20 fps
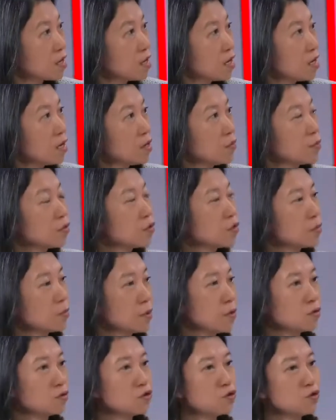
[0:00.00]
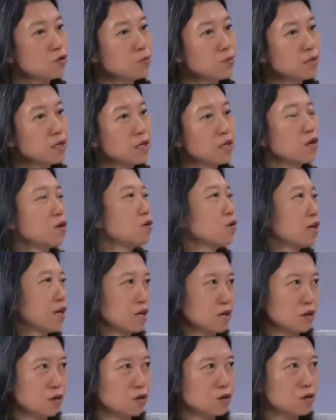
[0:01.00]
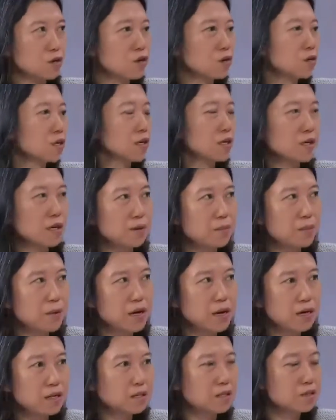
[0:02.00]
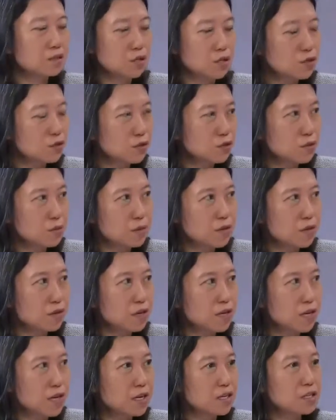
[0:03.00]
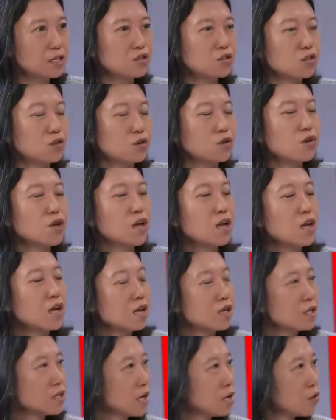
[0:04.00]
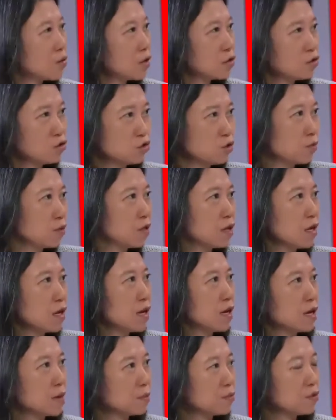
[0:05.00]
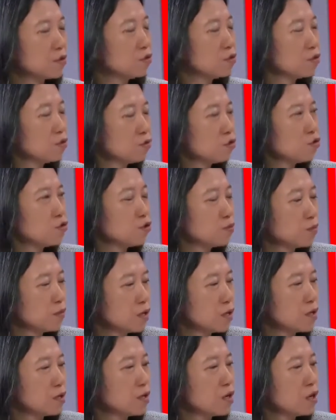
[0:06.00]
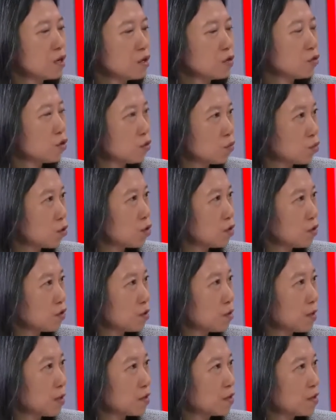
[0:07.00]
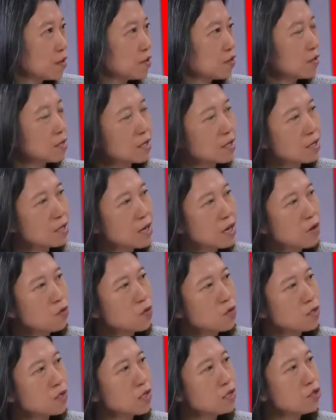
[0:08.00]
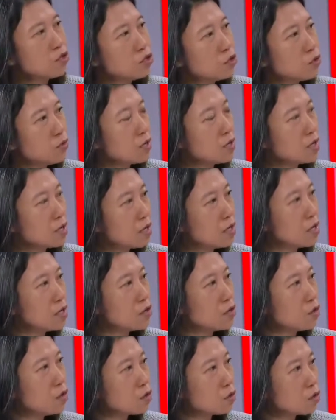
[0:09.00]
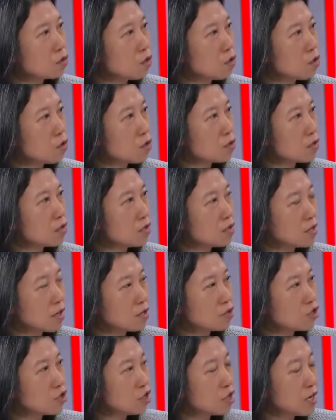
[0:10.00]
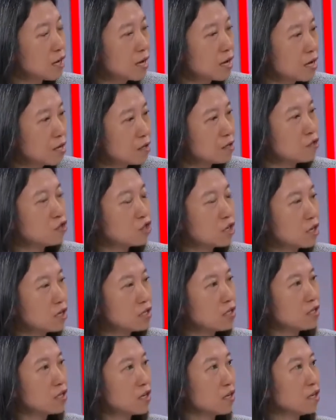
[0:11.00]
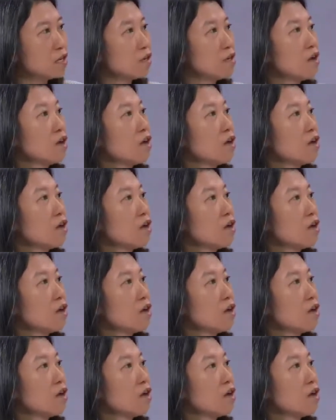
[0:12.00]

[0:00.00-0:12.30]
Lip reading: It was supposed to be, okay, Hong Kong can come back and into the motherland, and so Taiwan, you should be happy, you should be not worried about anything. And now what they're doing in Hong Kong is actually energizing